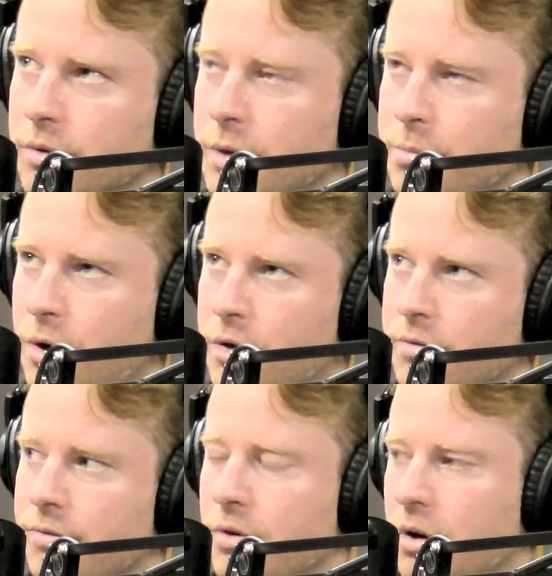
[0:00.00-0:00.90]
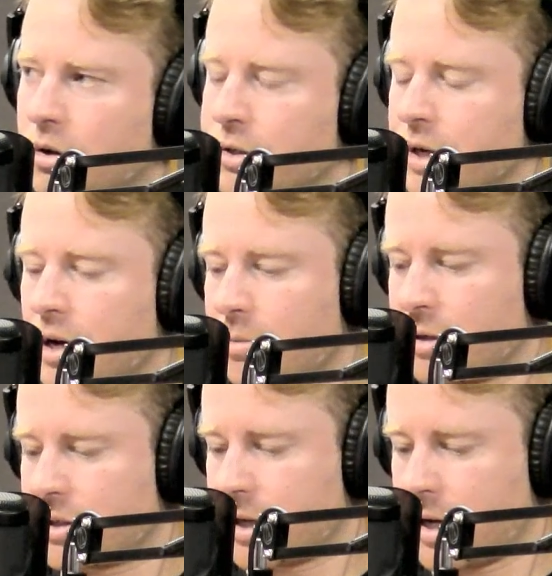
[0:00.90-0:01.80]
part of our job is
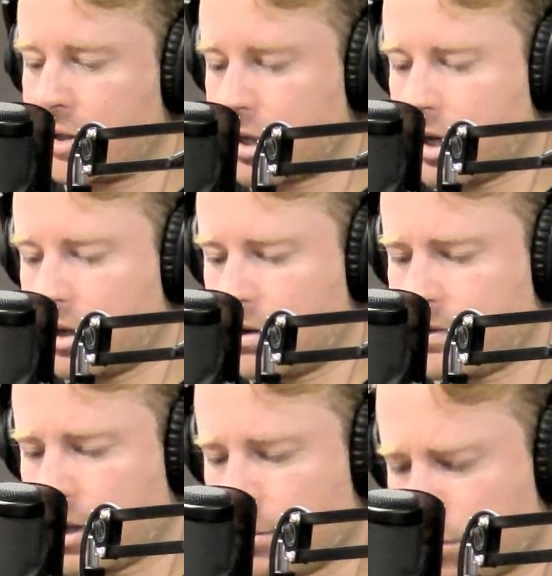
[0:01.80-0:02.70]
to educate a developer